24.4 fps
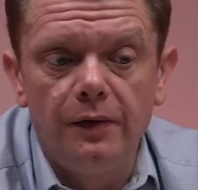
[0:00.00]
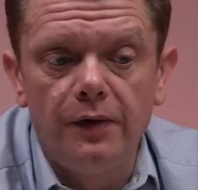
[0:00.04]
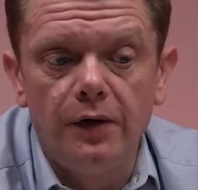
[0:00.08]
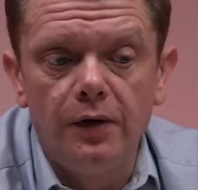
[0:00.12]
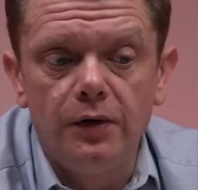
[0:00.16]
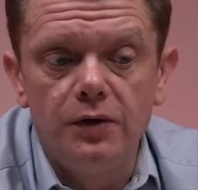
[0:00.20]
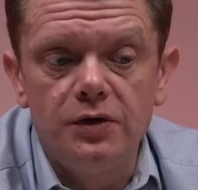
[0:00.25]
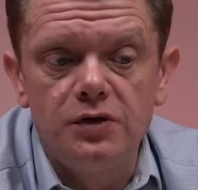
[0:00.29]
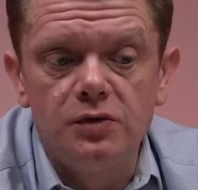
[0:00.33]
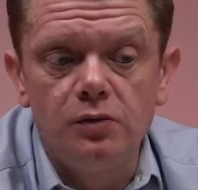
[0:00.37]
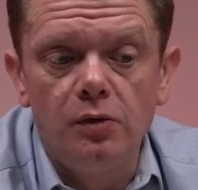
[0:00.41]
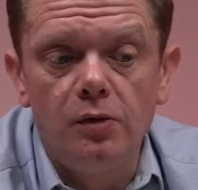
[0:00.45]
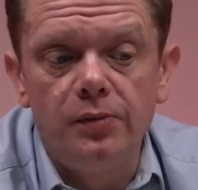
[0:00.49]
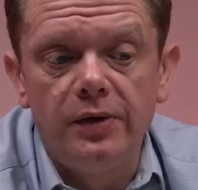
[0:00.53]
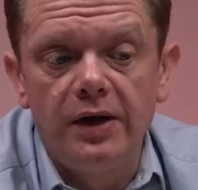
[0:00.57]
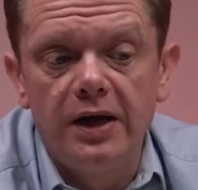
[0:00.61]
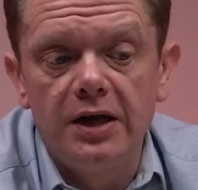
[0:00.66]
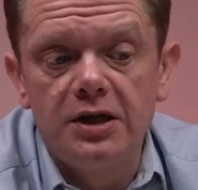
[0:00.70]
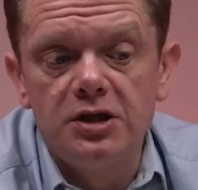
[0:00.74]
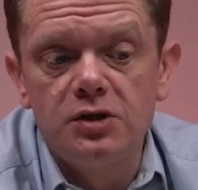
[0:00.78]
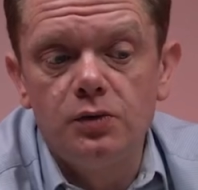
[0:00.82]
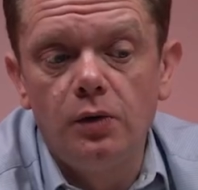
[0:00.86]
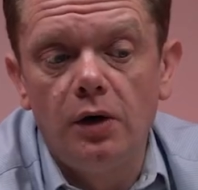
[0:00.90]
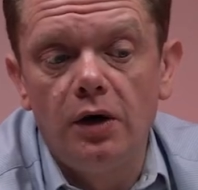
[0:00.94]
those when we
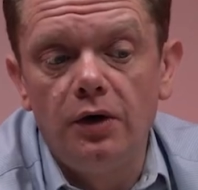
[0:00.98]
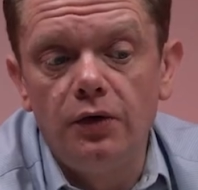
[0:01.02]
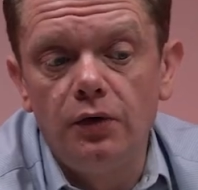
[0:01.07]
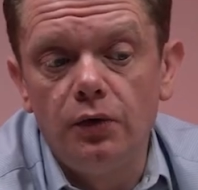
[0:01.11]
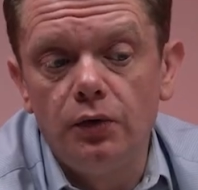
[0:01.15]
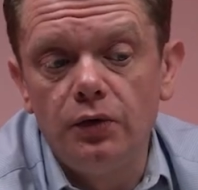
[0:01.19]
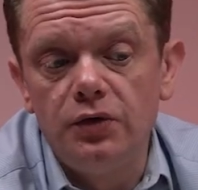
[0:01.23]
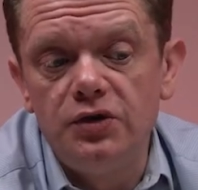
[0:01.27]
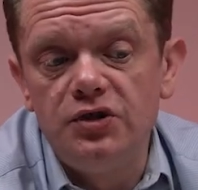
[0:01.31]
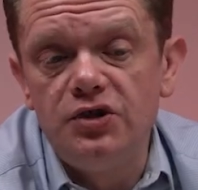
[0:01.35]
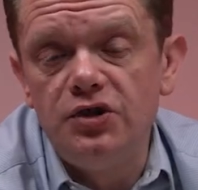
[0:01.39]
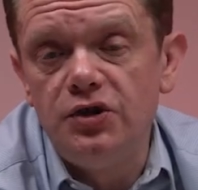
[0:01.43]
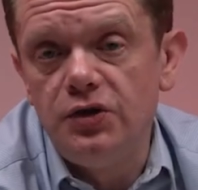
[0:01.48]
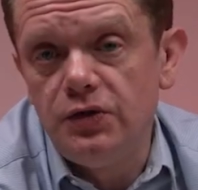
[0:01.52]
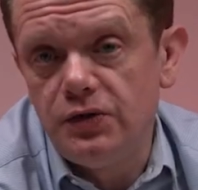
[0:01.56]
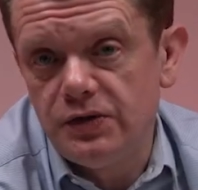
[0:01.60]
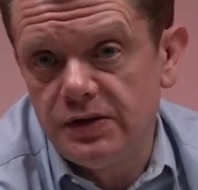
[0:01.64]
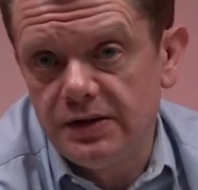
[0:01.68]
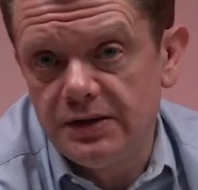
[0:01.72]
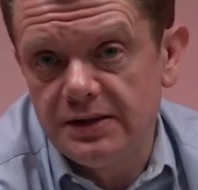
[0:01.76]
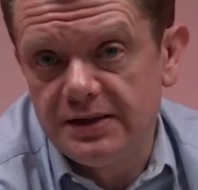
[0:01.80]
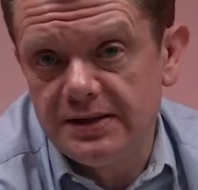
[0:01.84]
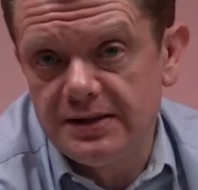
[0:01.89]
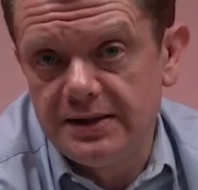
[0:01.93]
get to our noise
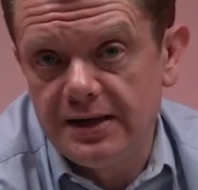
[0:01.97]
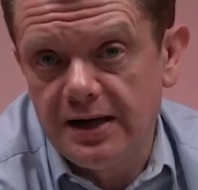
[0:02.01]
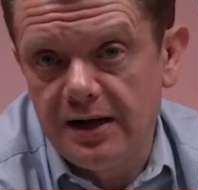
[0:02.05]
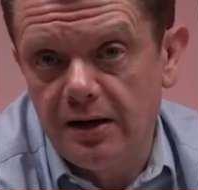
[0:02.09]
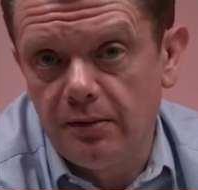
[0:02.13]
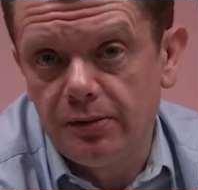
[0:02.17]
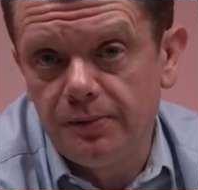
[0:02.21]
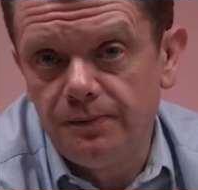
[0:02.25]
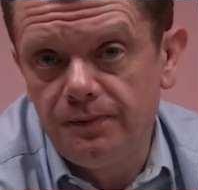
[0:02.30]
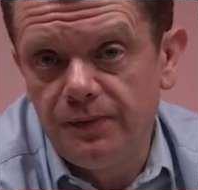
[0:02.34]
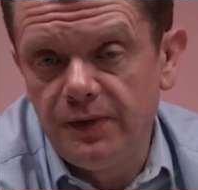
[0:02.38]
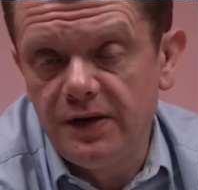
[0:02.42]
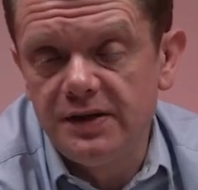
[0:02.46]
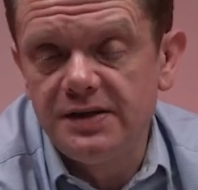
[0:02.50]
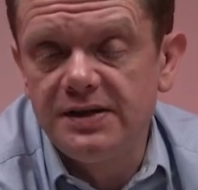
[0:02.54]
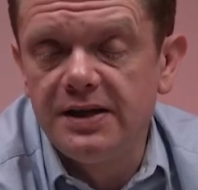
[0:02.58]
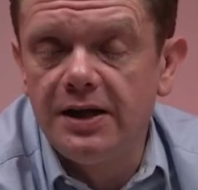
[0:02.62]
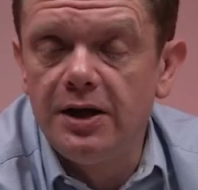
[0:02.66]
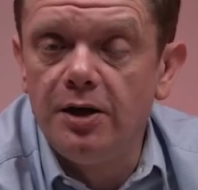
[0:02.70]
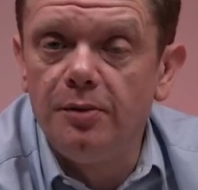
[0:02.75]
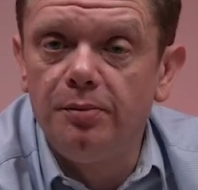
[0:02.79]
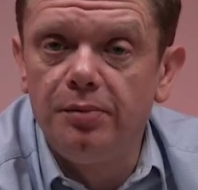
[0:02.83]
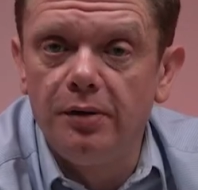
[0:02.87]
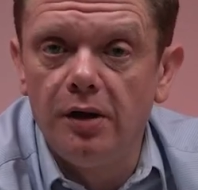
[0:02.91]
nuisance tab, as
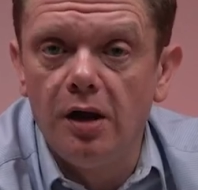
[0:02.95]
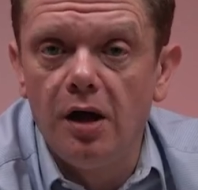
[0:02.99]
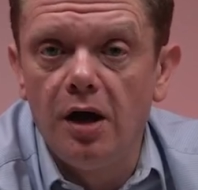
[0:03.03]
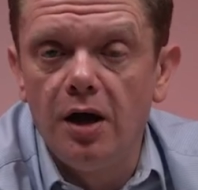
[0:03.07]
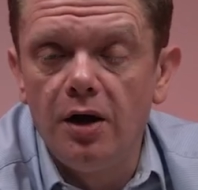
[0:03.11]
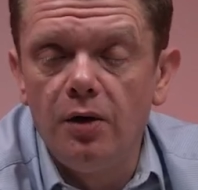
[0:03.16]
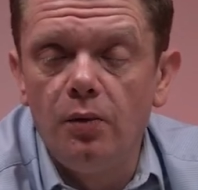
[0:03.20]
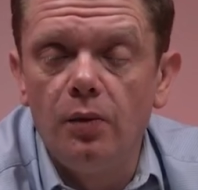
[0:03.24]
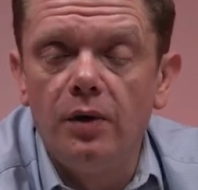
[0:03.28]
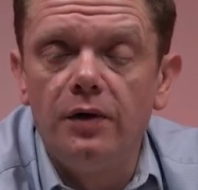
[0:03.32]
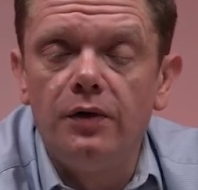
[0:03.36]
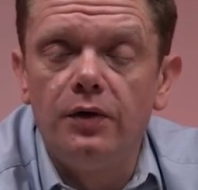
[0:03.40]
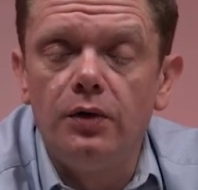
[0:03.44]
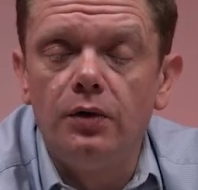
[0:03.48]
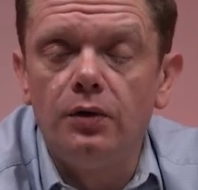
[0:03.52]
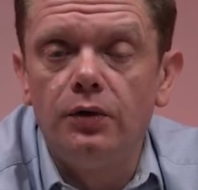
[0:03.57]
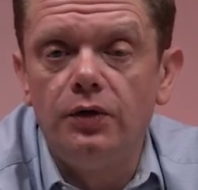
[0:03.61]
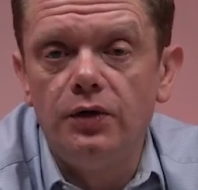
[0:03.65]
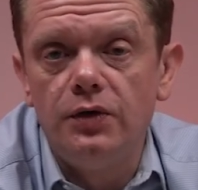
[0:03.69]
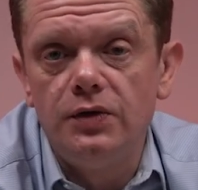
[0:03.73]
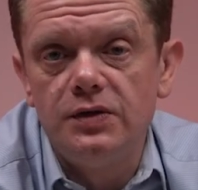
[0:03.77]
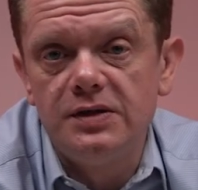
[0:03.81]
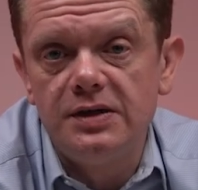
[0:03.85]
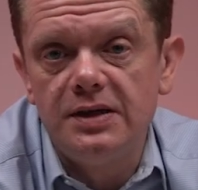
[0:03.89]
they apply whether you're
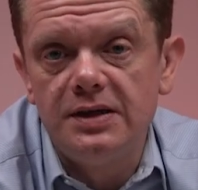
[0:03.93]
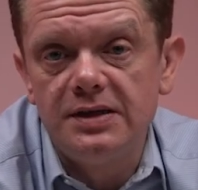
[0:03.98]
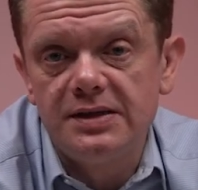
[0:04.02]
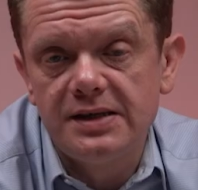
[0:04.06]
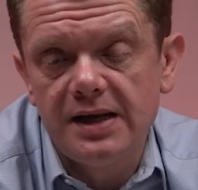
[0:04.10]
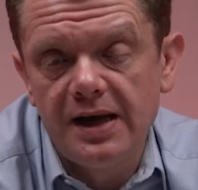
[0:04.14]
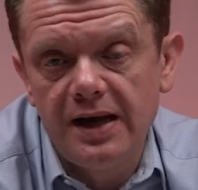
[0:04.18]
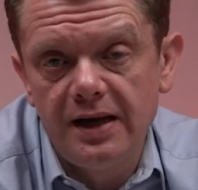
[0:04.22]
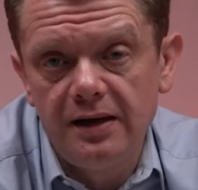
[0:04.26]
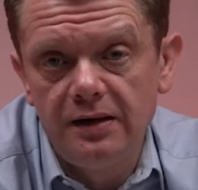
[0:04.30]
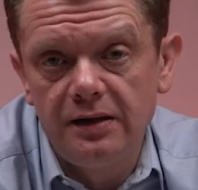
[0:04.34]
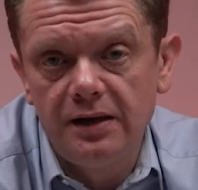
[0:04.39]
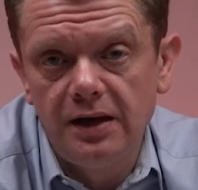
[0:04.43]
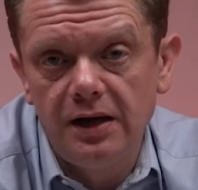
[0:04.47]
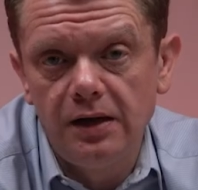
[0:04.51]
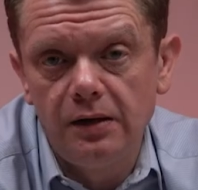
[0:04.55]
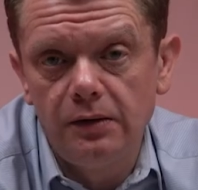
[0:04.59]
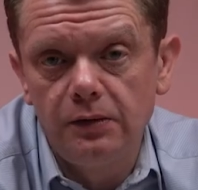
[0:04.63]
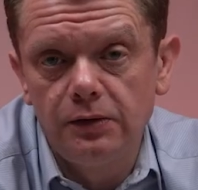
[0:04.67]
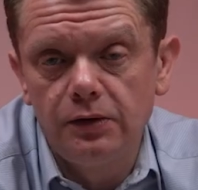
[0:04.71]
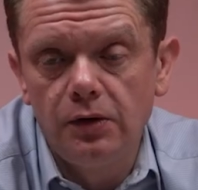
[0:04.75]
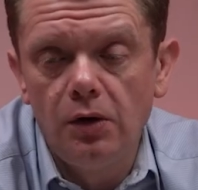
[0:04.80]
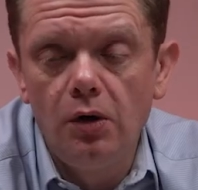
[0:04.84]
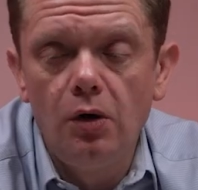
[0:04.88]
using it as a
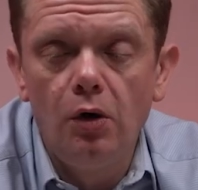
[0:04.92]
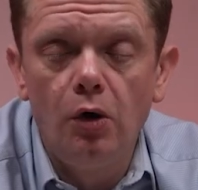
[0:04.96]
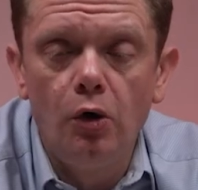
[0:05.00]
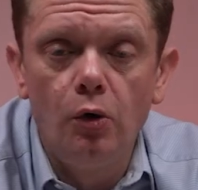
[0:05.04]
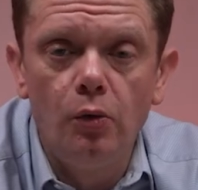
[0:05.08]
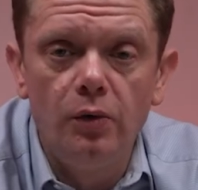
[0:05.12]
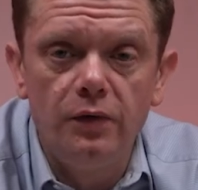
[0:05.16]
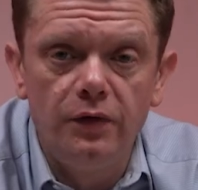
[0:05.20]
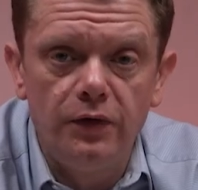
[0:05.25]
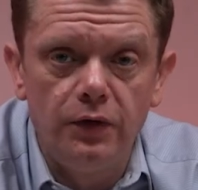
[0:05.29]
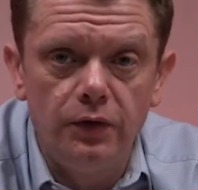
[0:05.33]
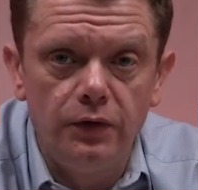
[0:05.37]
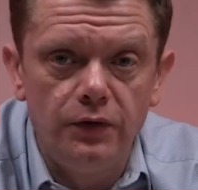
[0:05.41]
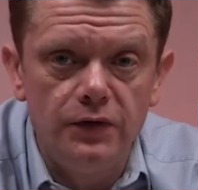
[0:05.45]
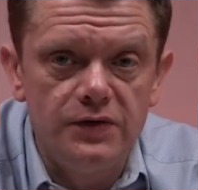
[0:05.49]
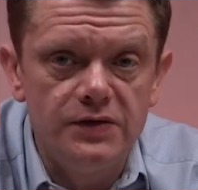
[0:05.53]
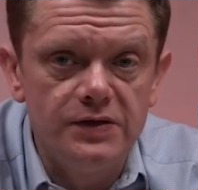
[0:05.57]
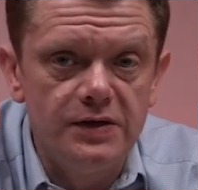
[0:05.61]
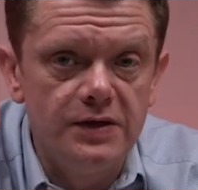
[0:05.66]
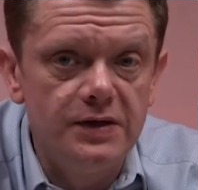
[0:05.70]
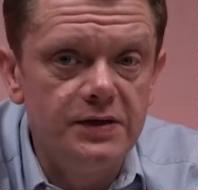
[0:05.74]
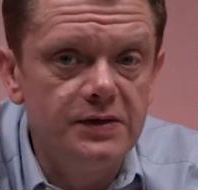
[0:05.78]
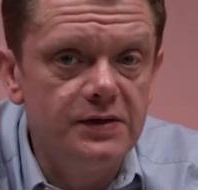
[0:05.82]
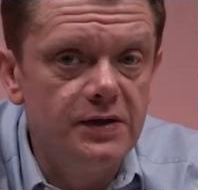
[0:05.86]
handheld or whether you're
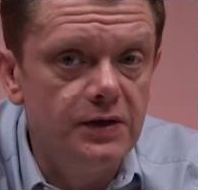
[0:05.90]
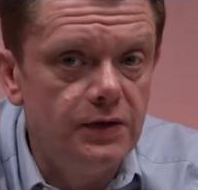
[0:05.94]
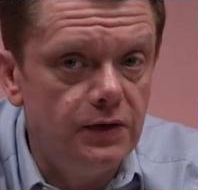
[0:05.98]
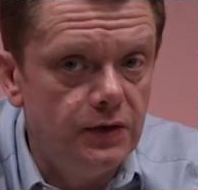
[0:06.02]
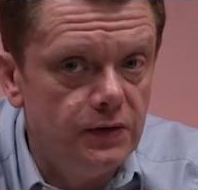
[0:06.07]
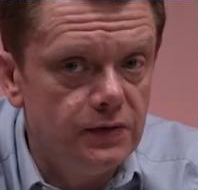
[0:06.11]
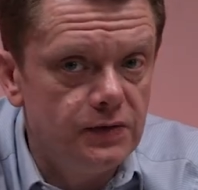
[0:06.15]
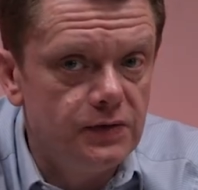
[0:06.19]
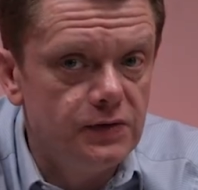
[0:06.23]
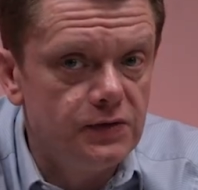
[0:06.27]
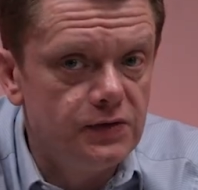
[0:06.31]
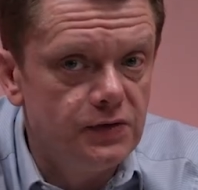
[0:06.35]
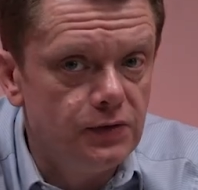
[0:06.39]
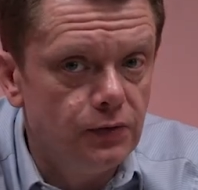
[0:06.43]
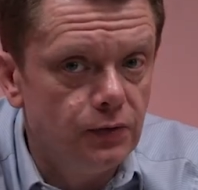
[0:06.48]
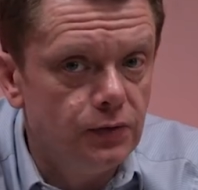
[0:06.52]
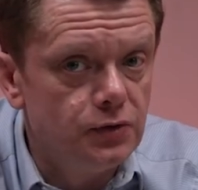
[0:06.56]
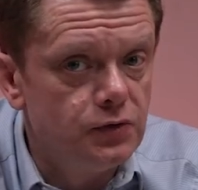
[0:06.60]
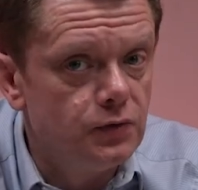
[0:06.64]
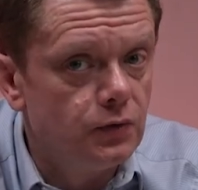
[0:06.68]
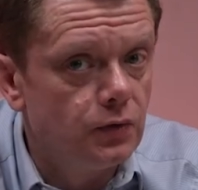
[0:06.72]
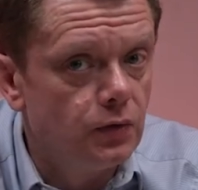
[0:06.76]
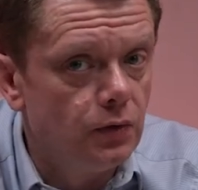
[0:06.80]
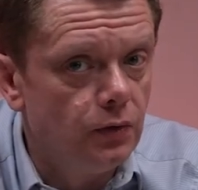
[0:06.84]
using it as the nuisance
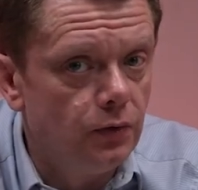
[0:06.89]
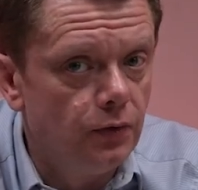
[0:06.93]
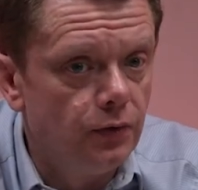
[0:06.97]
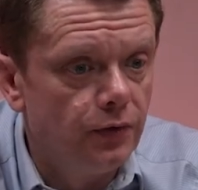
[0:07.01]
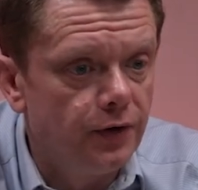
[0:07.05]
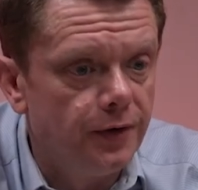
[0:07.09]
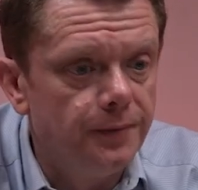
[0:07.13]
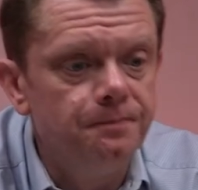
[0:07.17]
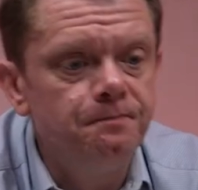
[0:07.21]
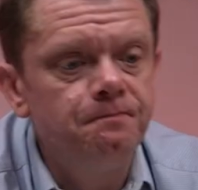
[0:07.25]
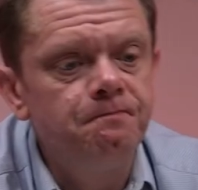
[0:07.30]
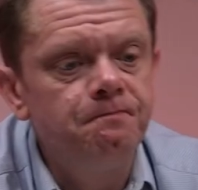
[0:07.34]
noise recorder.